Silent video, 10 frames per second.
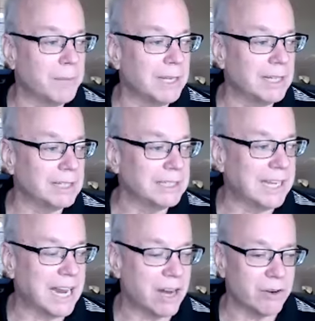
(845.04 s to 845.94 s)
uh,
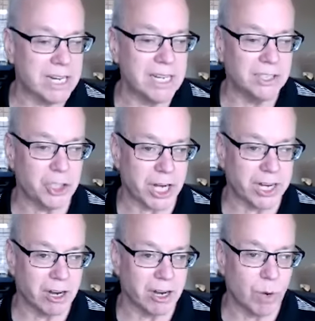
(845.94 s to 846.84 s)
Gary, G
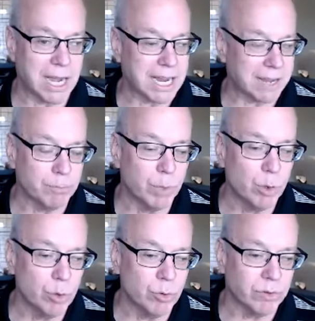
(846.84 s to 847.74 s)
A R Y, at
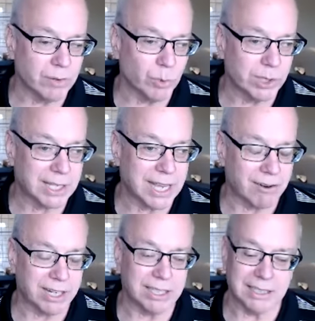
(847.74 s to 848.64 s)

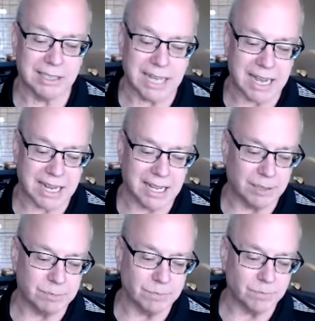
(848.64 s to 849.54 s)

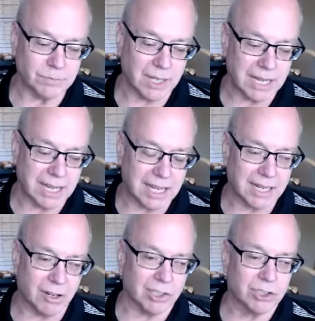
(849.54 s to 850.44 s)
movewithgary.com and
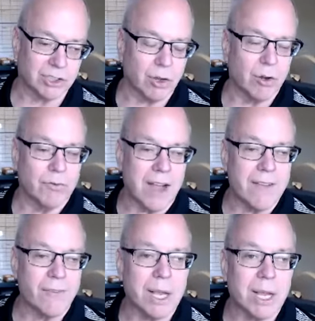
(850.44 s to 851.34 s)
also
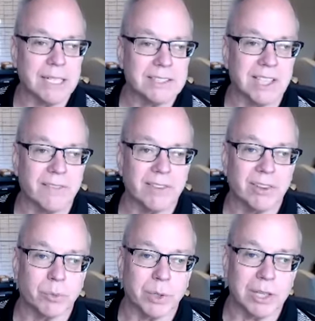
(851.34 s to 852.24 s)
508
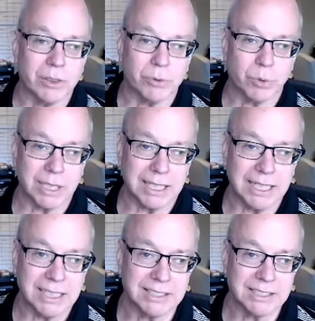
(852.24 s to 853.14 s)

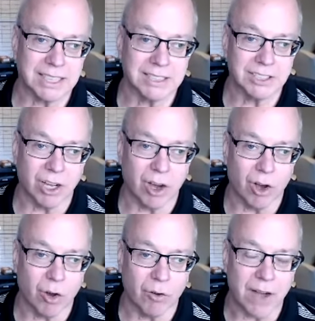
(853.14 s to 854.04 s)
733
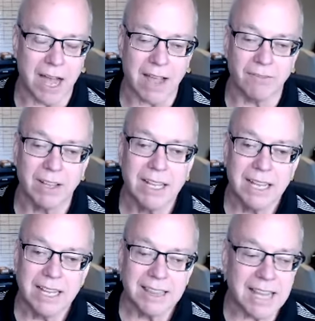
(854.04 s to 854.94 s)
6005.
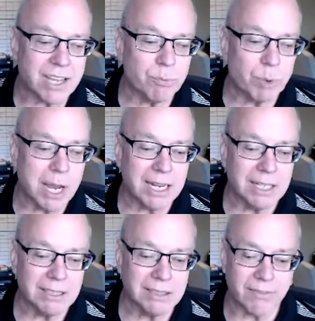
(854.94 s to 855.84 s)
Thank you,
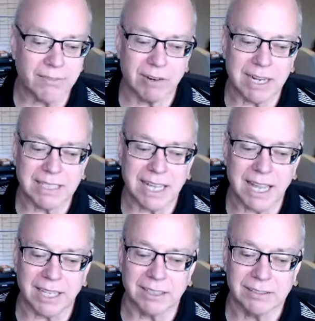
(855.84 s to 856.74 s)
Brad. Have a great
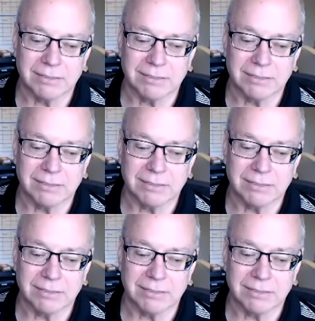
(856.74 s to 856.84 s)
day.